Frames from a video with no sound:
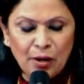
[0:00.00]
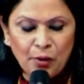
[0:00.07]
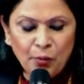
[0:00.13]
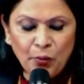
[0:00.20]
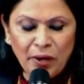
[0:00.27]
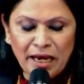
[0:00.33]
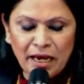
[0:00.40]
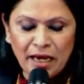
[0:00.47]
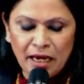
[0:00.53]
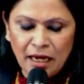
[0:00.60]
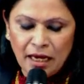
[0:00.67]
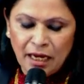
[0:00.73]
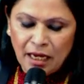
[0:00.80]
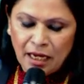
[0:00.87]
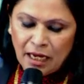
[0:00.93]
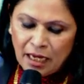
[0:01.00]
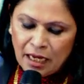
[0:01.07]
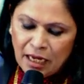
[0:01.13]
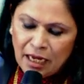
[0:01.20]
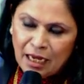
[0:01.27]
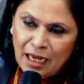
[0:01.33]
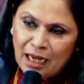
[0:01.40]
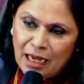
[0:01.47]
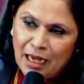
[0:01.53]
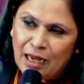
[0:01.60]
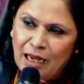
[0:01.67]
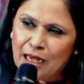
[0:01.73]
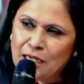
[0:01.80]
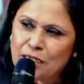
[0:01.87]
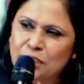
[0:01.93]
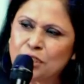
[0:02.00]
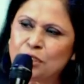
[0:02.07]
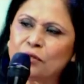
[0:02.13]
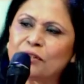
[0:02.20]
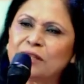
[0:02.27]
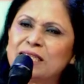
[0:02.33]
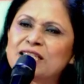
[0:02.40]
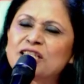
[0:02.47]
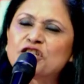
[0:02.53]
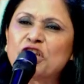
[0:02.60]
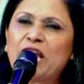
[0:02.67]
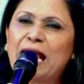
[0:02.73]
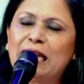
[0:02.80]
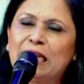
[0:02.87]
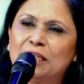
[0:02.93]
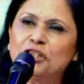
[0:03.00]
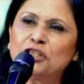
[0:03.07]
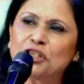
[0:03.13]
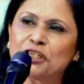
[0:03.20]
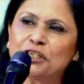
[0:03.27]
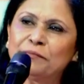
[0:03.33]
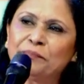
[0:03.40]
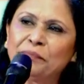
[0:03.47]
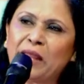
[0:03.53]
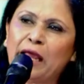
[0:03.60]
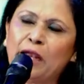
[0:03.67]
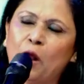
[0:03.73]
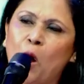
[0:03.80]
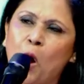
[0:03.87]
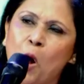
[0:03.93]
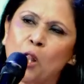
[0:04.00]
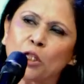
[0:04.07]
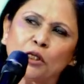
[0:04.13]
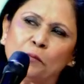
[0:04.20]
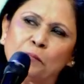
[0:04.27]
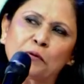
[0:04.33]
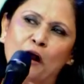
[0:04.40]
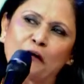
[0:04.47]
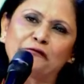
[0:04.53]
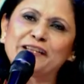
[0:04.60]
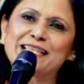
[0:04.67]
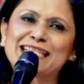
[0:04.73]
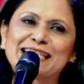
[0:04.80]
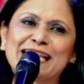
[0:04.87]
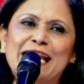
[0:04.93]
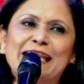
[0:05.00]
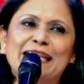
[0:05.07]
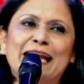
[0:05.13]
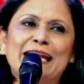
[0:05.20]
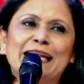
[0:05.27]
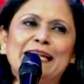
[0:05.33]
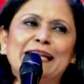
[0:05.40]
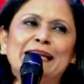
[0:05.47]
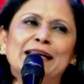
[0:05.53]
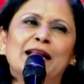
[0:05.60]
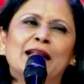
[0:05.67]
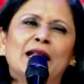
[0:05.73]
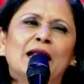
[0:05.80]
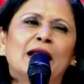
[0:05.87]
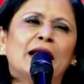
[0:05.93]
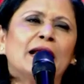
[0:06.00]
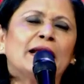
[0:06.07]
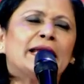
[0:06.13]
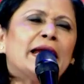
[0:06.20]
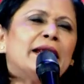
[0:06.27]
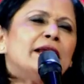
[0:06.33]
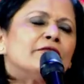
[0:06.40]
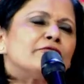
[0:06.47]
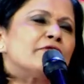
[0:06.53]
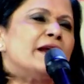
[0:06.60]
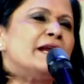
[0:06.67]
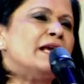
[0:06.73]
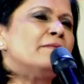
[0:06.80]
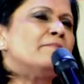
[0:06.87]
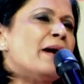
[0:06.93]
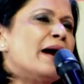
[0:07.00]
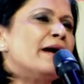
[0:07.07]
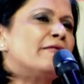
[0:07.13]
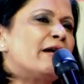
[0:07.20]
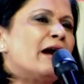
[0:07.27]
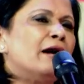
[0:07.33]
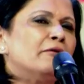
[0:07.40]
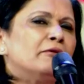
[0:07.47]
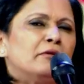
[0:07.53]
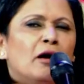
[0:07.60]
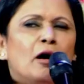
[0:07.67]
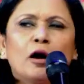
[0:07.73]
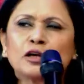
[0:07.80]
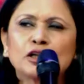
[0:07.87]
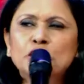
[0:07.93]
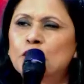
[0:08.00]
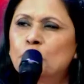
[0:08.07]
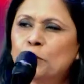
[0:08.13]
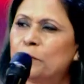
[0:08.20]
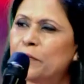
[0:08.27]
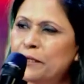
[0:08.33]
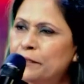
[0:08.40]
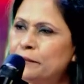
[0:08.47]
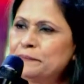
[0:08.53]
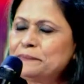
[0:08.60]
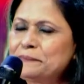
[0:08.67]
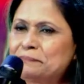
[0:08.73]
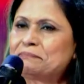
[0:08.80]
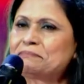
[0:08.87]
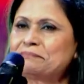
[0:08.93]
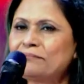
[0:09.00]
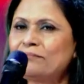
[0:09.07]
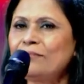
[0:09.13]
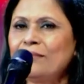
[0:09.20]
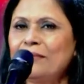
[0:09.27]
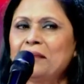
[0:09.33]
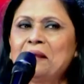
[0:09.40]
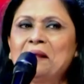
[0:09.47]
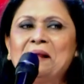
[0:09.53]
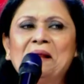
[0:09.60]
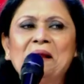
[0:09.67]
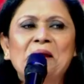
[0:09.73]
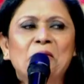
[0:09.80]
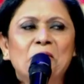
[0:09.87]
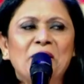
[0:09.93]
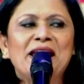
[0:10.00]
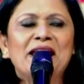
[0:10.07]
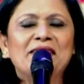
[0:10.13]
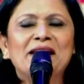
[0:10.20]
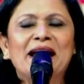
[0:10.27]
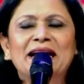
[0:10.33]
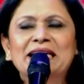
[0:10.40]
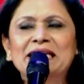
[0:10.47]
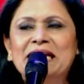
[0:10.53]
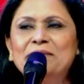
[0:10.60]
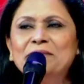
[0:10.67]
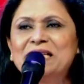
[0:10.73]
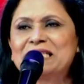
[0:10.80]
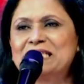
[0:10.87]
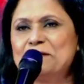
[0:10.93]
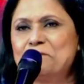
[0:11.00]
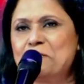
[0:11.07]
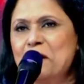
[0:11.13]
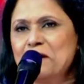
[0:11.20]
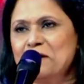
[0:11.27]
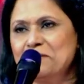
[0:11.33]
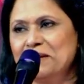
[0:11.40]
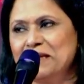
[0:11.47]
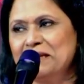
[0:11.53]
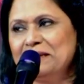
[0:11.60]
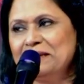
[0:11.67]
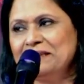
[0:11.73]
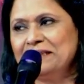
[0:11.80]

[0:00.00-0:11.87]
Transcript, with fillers: We took this challenge, and although Prophet said that get it ready by around October, we in the academics department